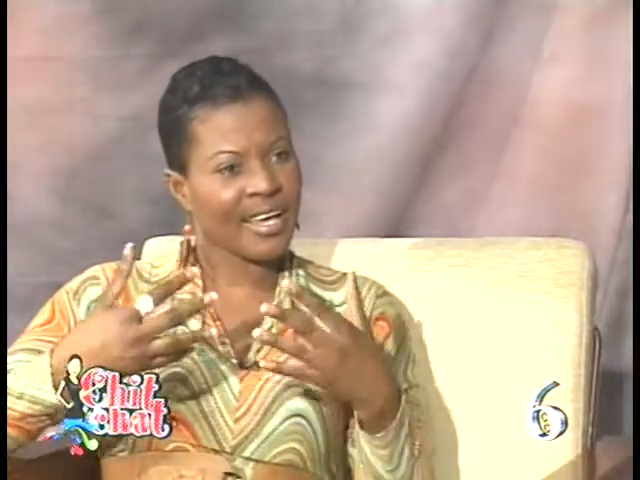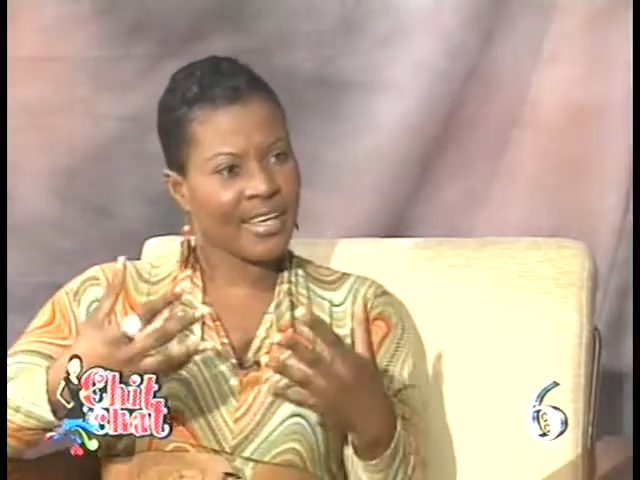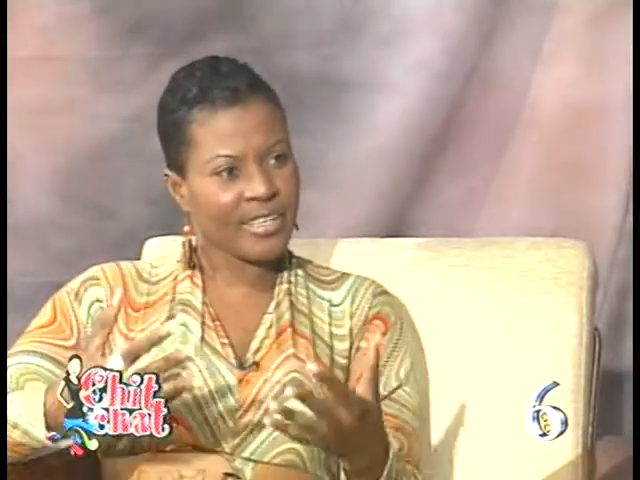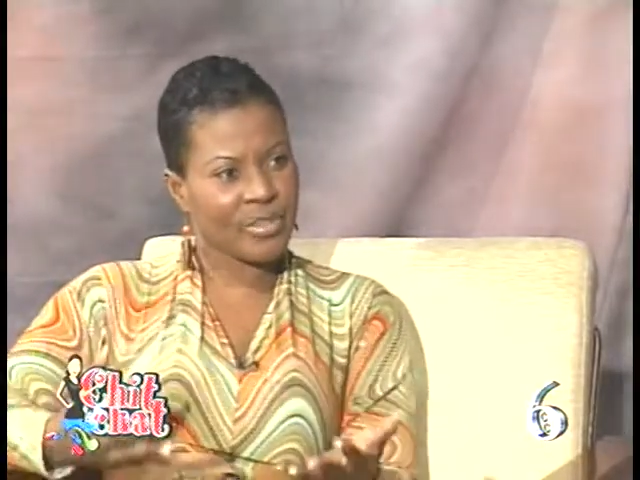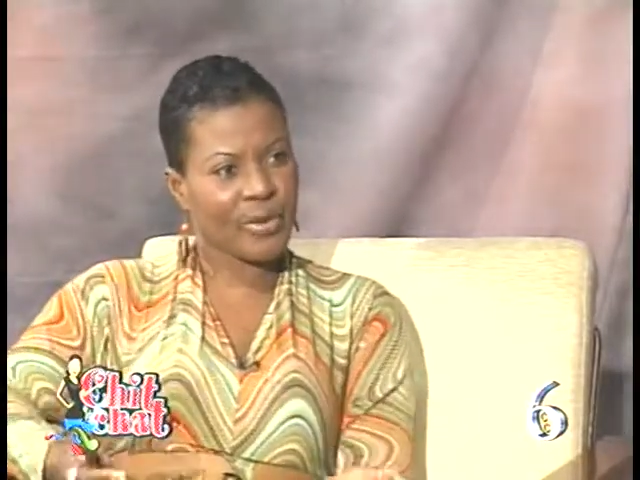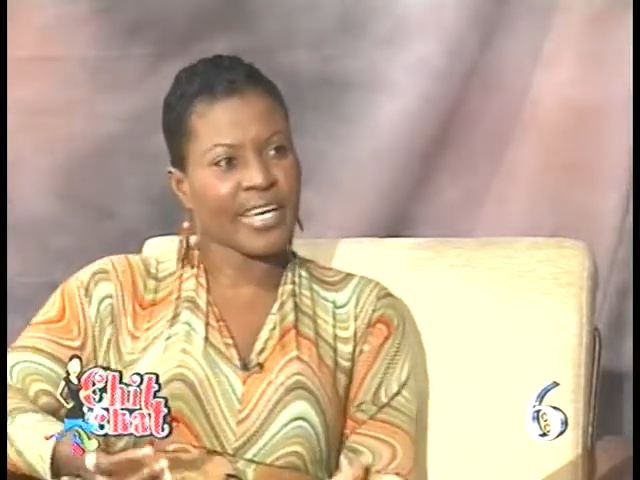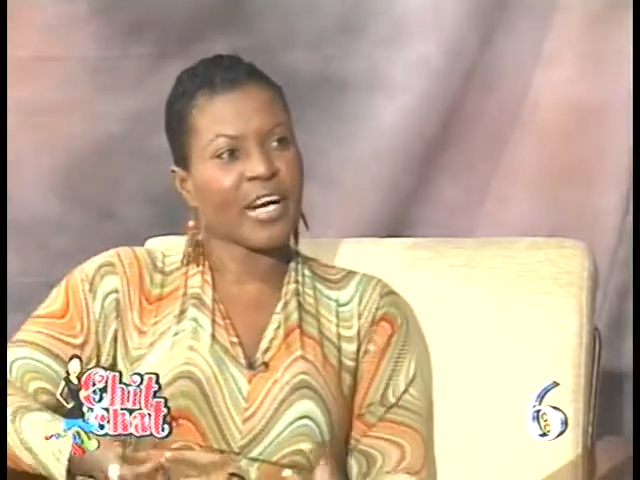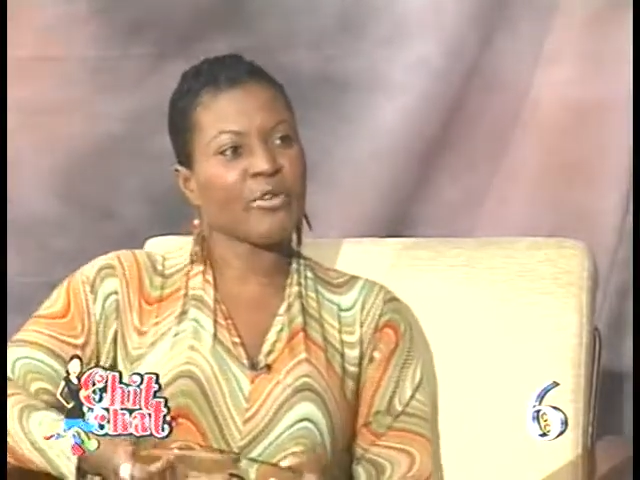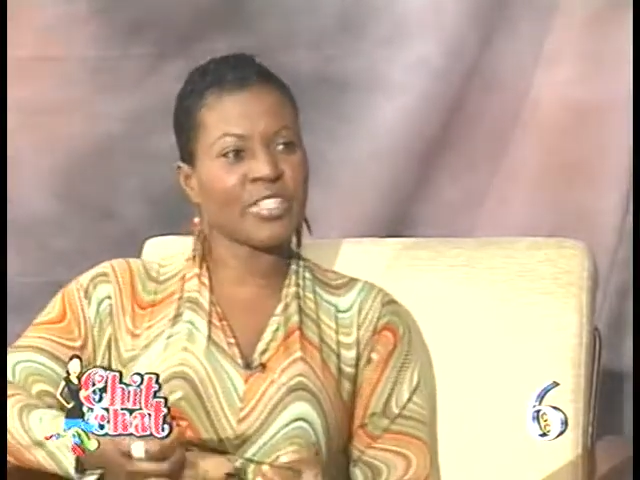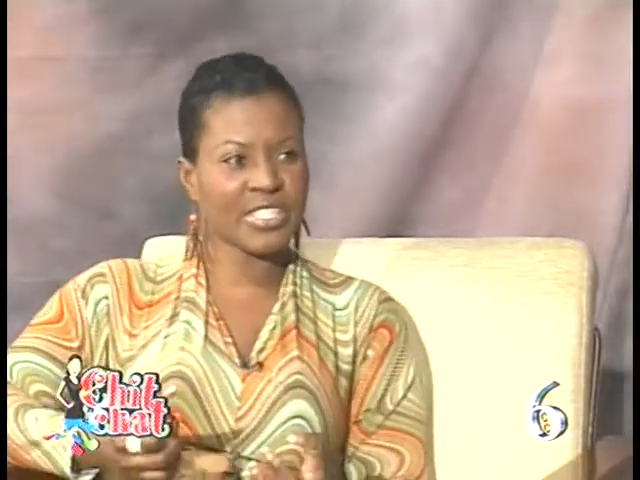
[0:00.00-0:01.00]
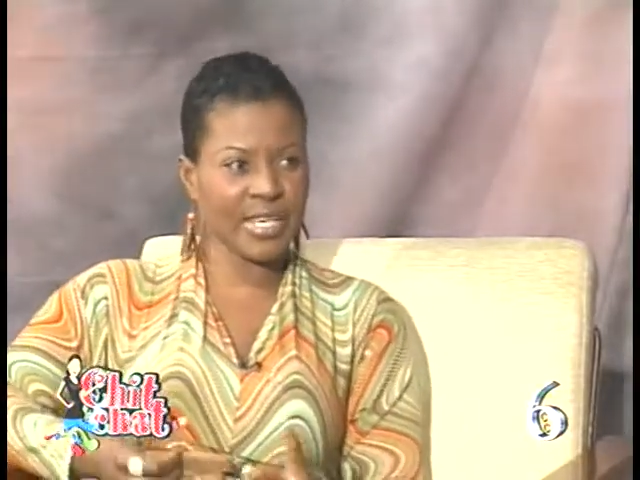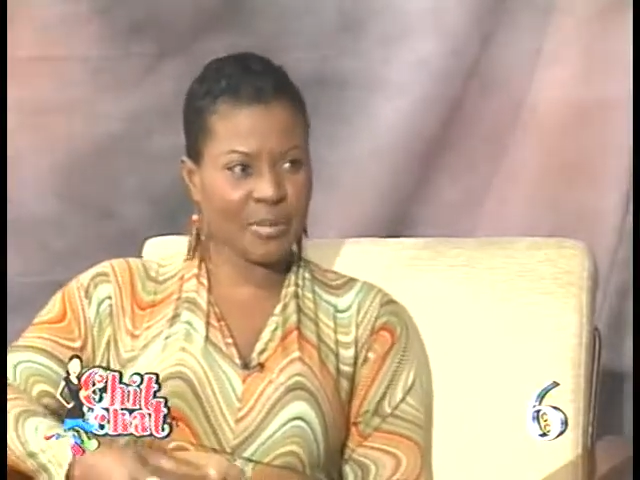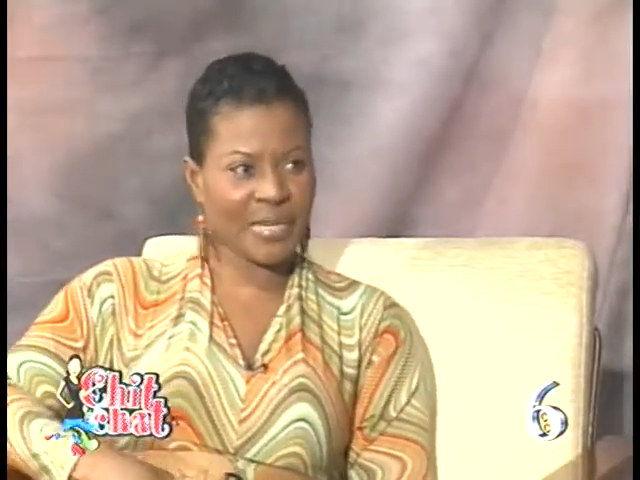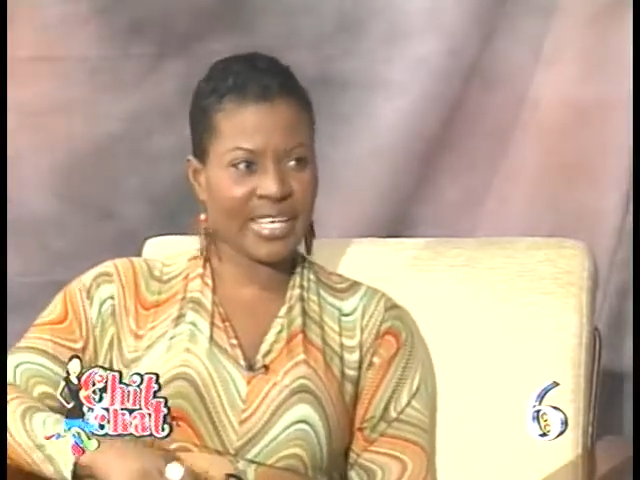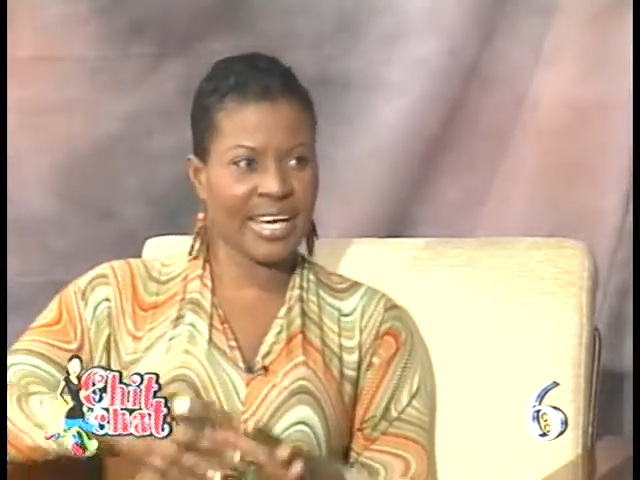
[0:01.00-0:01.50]
you know, encourage them.
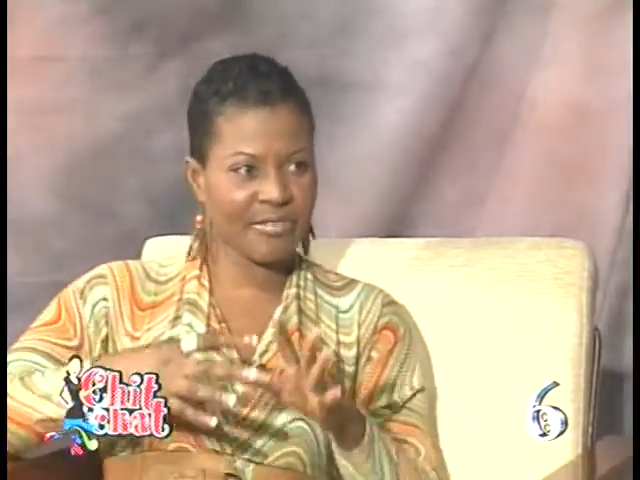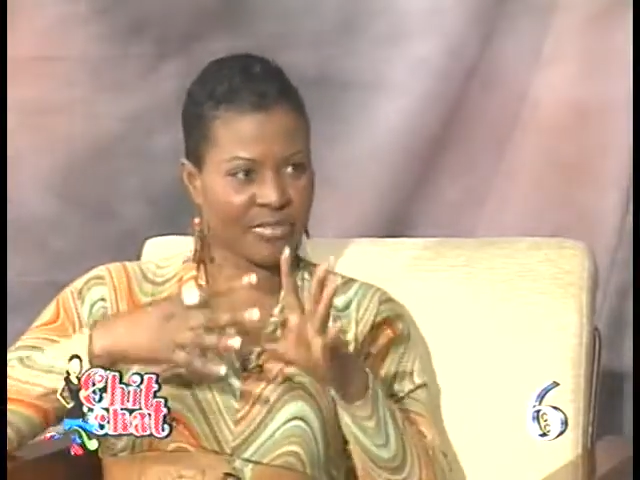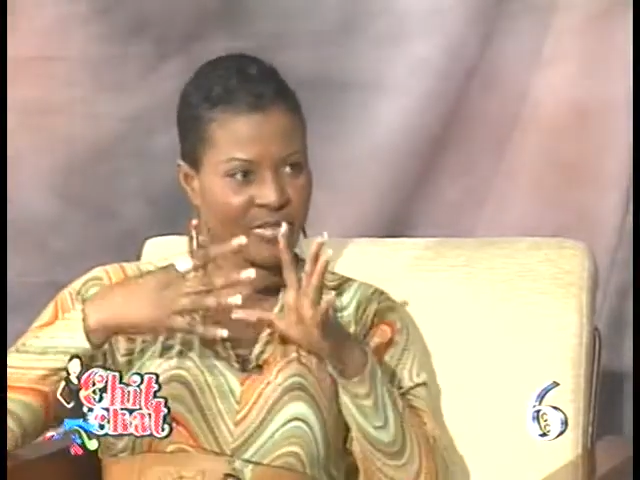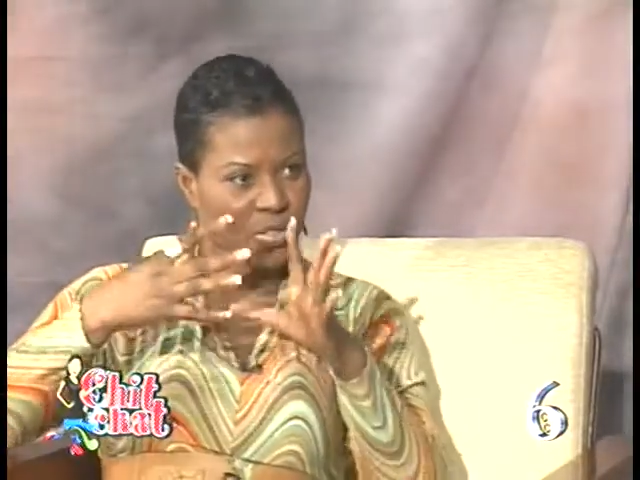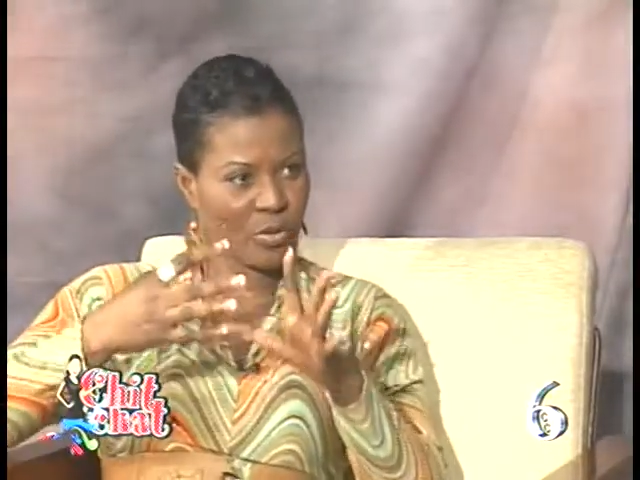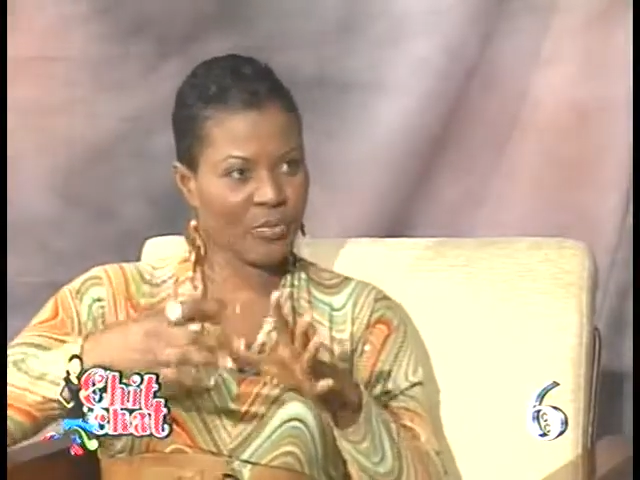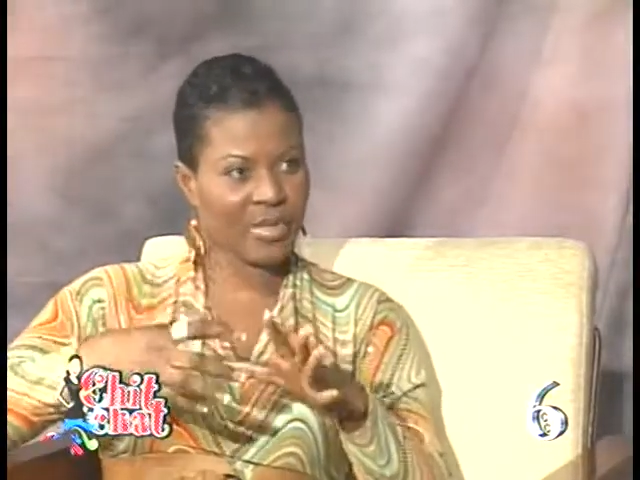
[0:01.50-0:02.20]
Like, have, you know,